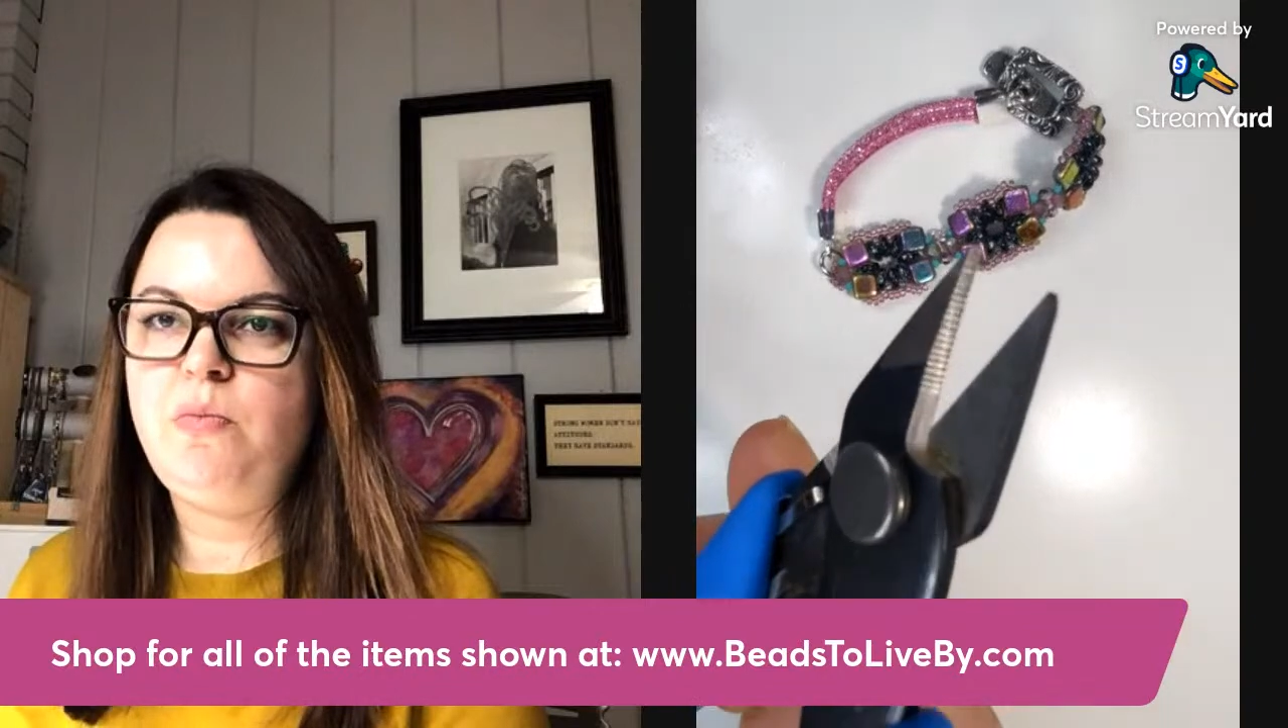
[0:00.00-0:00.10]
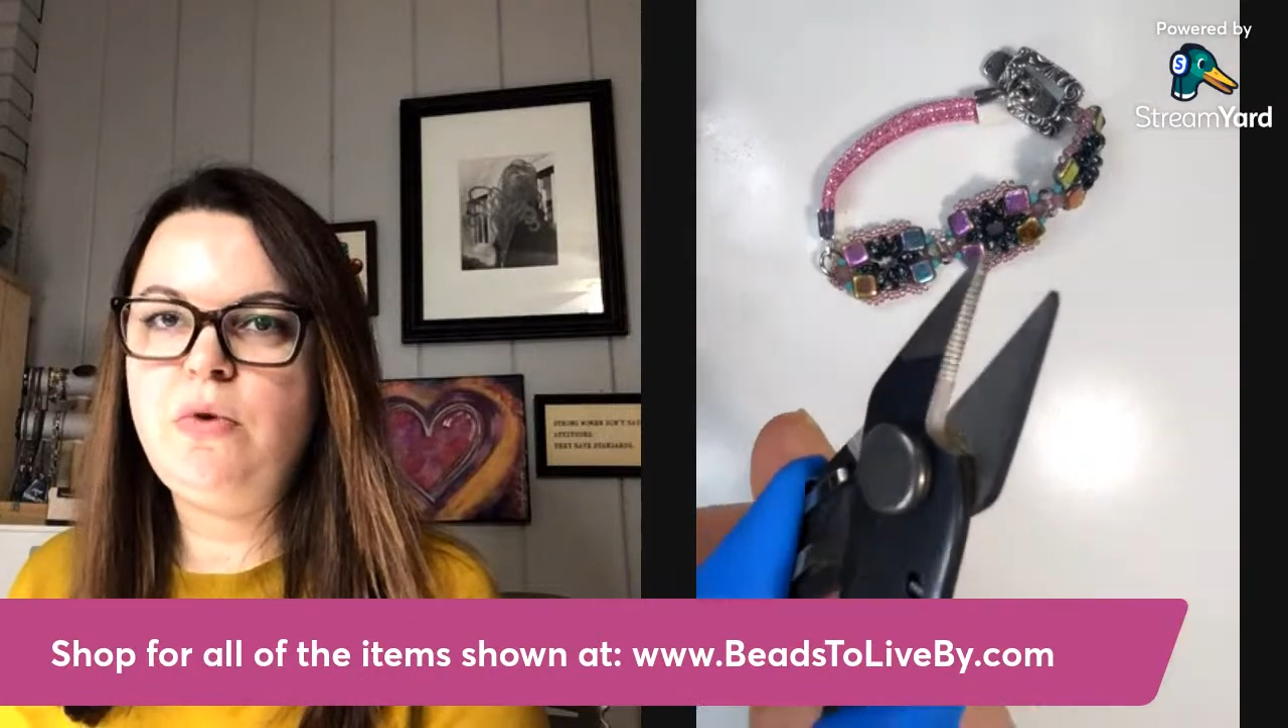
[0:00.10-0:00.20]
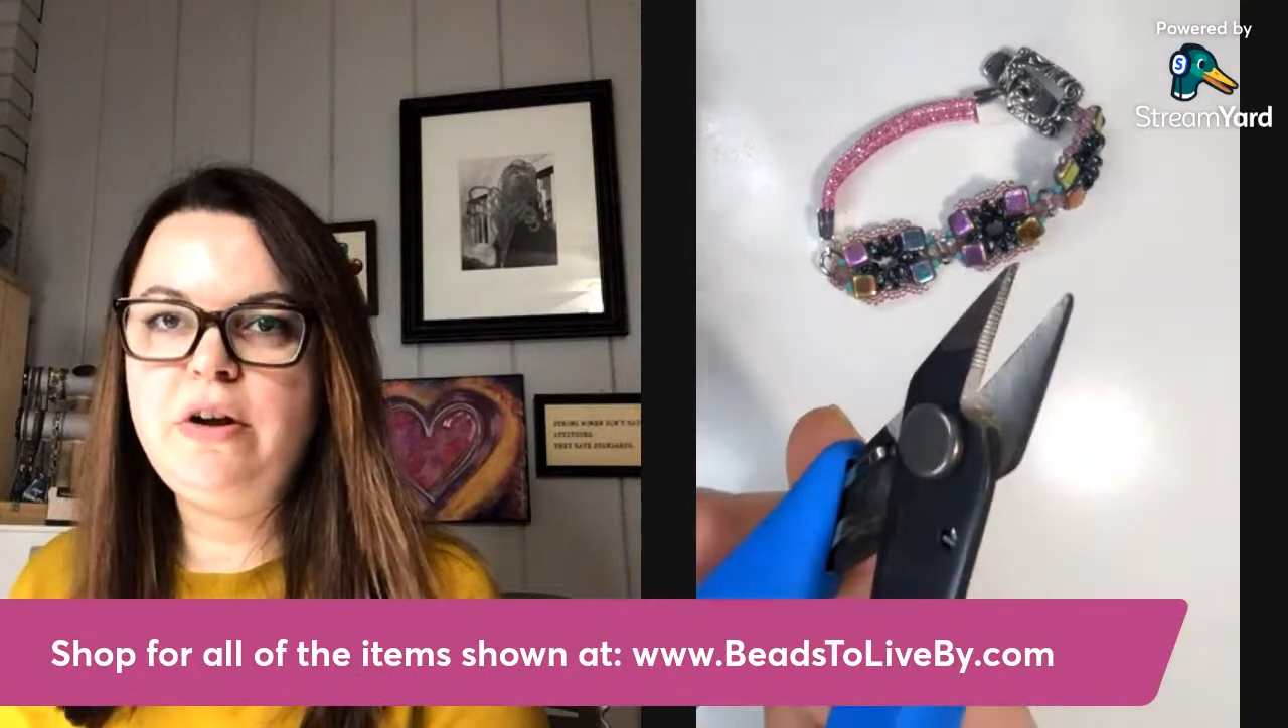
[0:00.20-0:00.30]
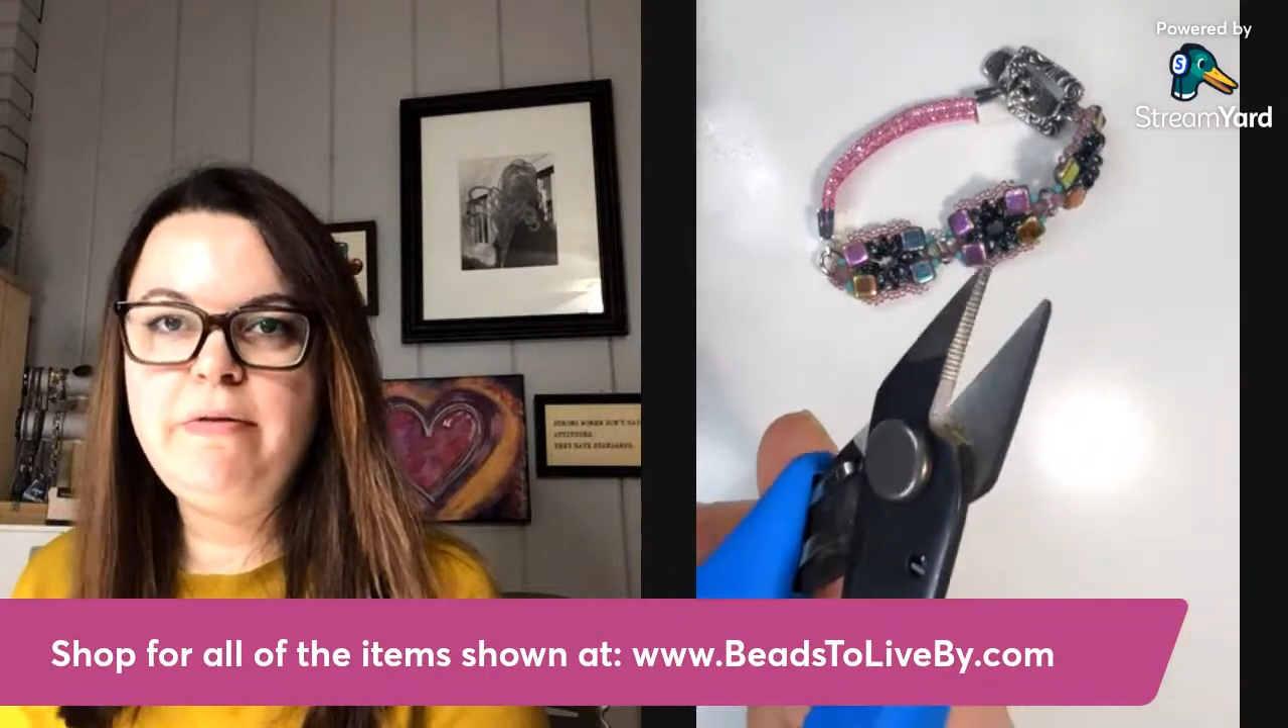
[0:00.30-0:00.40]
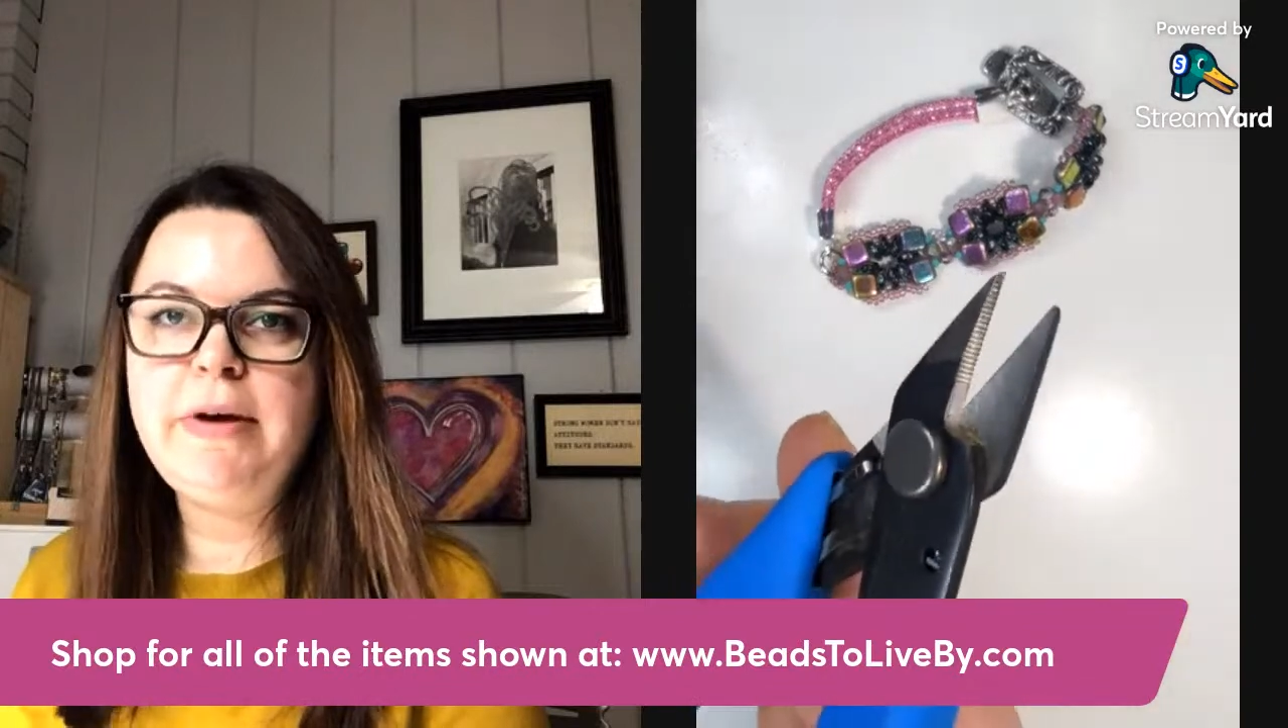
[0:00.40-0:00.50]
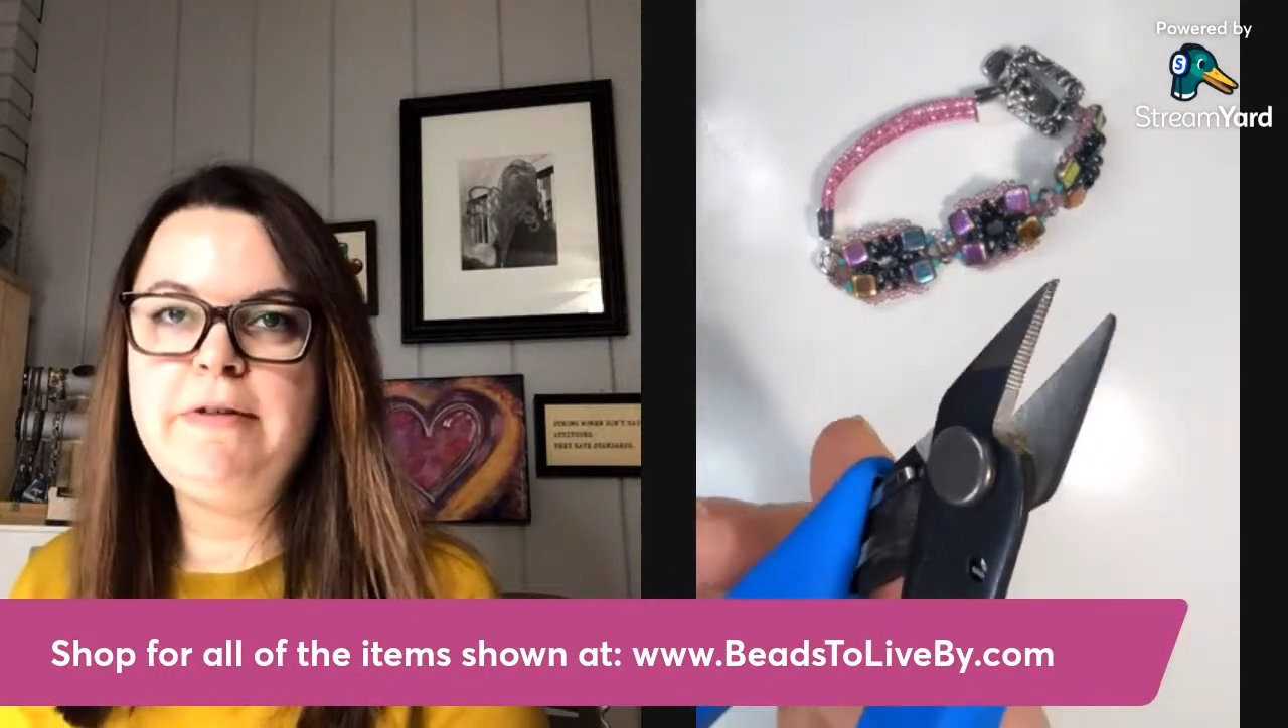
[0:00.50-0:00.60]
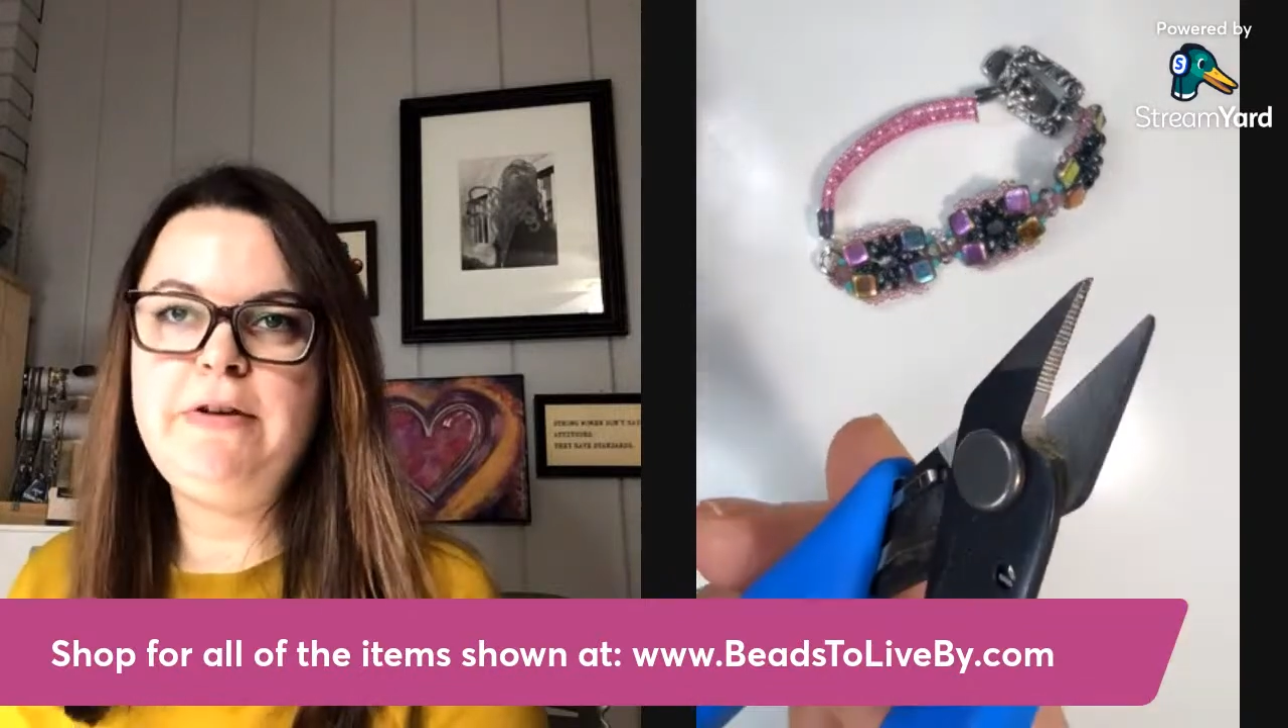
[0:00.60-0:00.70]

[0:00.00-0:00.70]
one of my